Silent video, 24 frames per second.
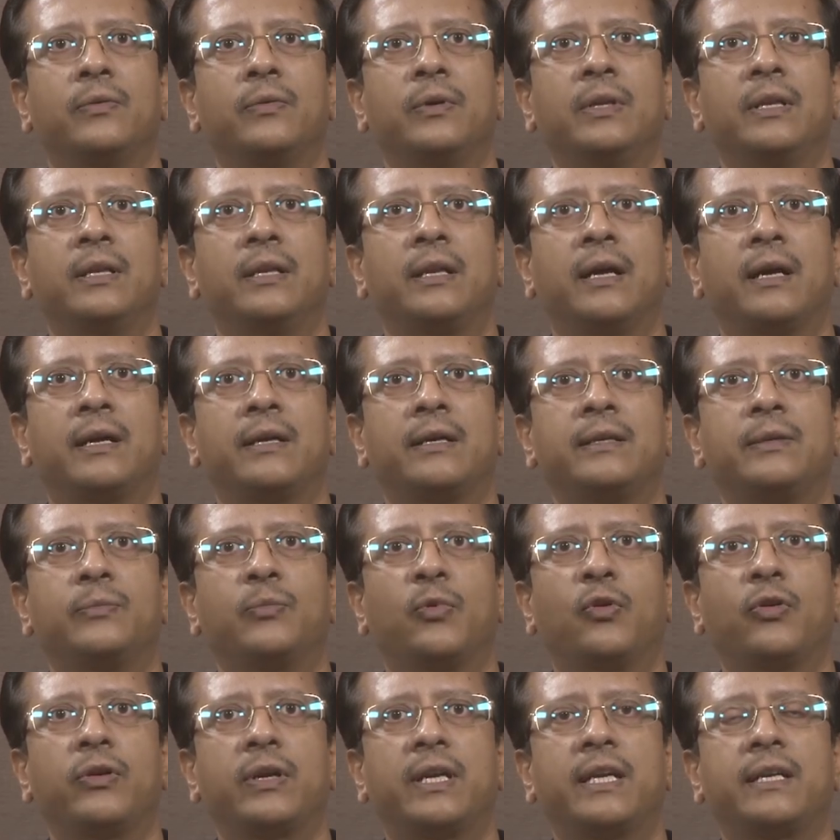We will learn in
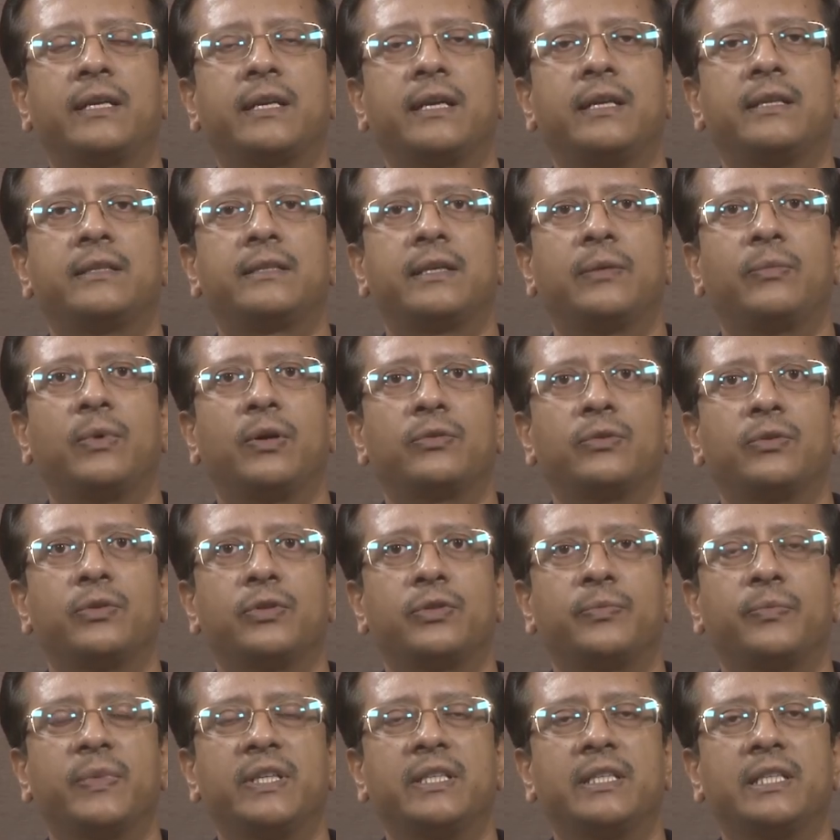more details about
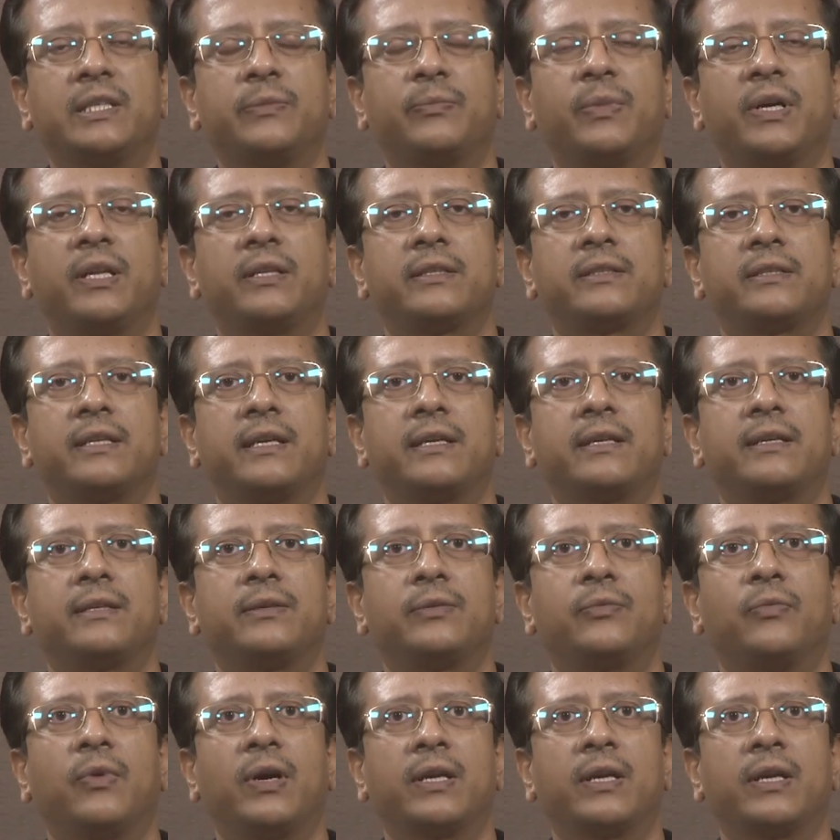those principles and